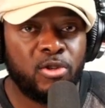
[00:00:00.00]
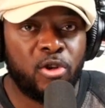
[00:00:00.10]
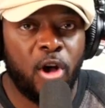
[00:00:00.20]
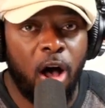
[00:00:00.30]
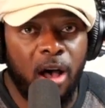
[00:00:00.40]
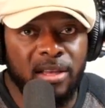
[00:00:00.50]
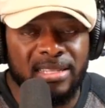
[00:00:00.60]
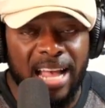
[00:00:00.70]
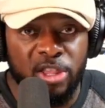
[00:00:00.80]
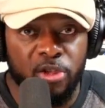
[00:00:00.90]
to
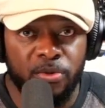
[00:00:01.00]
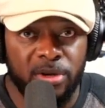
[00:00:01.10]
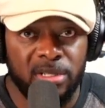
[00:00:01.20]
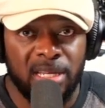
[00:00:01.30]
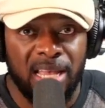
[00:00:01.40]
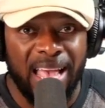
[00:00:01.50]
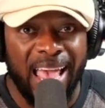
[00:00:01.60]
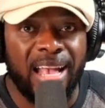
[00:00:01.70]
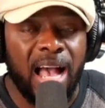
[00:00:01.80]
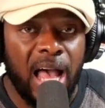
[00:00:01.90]
cause Nigeria's
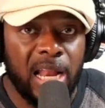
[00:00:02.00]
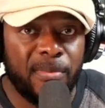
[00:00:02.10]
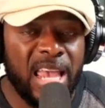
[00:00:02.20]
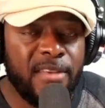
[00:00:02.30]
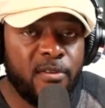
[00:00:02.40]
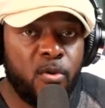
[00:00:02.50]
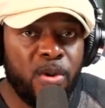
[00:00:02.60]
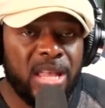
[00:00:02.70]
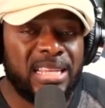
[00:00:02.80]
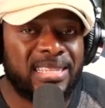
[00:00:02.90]
economy,
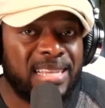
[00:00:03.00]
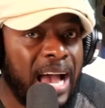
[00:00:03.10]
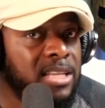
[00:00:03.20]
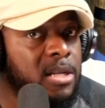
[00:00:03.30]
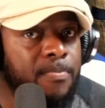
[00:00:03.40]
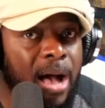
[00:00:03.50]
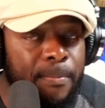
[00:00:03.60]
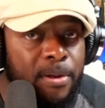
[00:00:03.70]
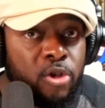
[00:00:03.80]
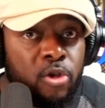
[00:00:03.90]
even with the size of the
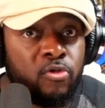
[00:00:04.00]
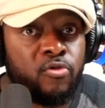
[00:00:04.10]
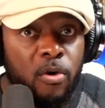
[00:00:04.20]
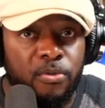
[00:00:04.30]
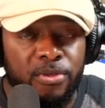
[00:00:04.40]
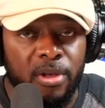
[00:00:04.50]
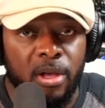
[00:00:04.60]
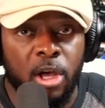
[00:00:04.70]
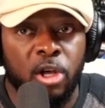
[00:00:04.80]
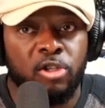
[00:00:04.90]
population growth,
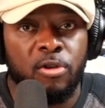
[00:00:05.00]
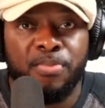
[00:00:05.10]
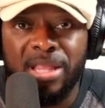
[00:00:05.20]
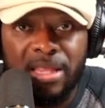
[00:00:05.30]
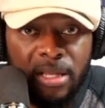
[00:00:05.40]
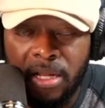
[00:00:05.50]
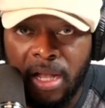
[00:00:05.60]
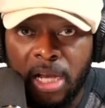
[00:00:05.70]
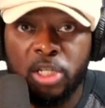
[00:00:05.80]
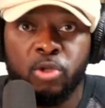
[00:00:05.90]
to beat these
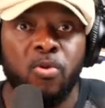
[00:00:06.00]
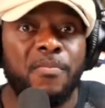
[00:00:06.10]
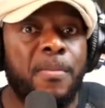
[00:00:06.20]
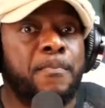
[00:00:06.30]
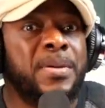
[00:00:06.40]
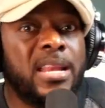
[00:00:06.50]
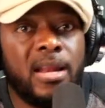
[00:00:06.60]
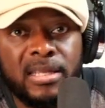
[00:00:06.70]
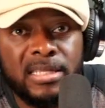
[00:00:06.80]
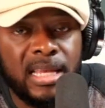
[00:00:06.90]
other countries who have been
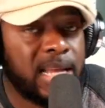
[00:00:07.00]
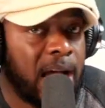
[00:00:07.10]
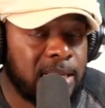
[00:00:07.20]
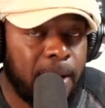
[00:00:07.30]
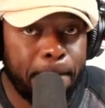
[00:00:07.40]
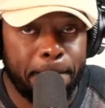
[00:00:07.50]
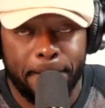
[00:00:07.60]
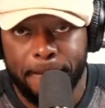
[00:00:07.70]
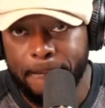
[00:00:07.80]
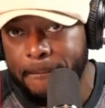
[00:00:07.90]
beating us this entire time?
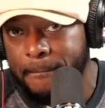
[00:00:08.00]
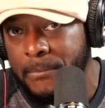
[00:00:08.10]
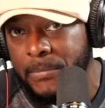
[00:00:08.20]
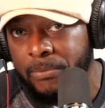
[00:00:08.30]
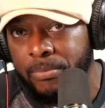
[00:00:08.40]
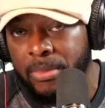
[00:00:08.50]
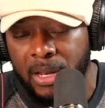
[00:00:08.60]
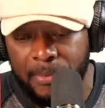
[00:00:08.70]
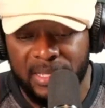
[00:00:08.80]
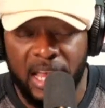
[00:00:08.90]

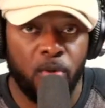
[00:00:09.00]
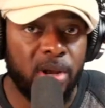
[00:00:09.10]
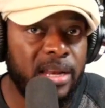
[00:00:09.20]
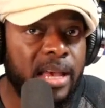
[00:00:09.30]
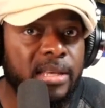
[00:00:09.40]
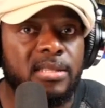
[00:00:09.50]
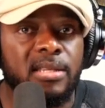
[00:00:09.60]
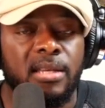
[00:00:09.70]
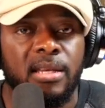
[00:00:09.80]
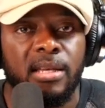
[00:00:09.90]
Let me tell you what it is.